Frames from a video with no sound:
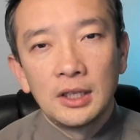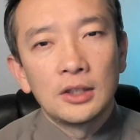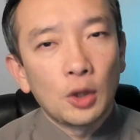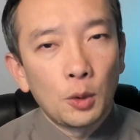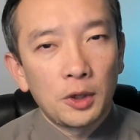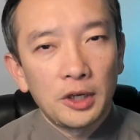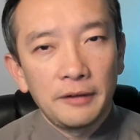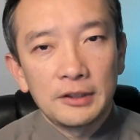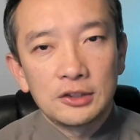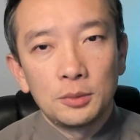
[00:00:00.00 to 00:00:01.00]
Don't worry if
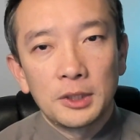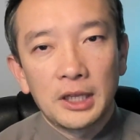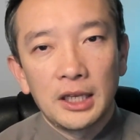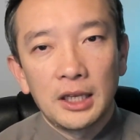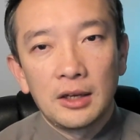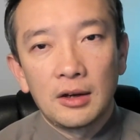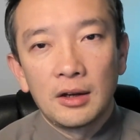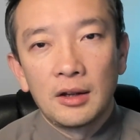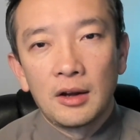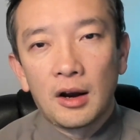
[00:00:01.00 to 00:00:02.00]
it's duplicated
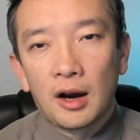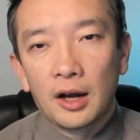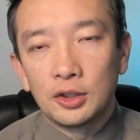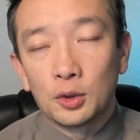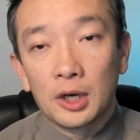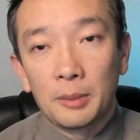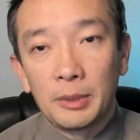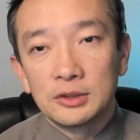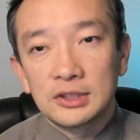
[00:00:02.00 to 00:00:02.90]
on your About